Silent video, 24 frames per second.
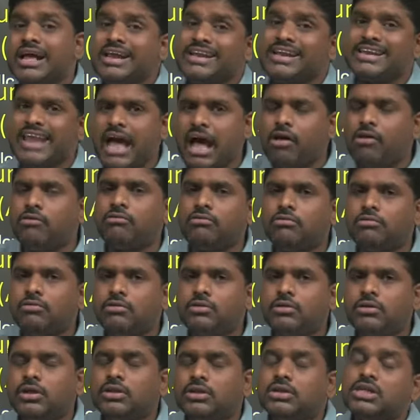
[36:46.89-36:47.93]
now
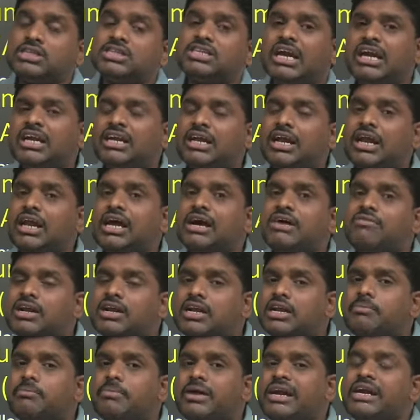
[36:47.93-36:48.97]
the central
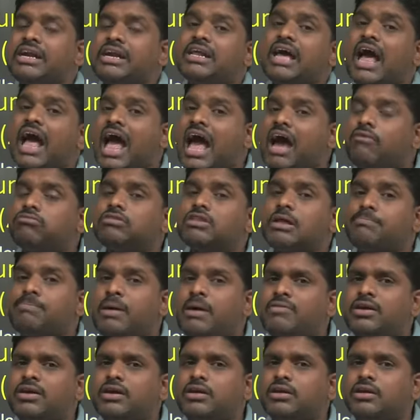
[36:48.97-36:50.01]
government have the
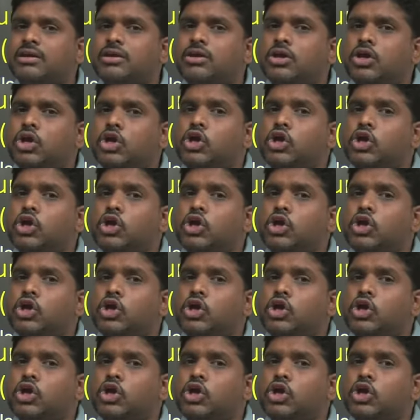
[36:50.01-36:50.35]
power.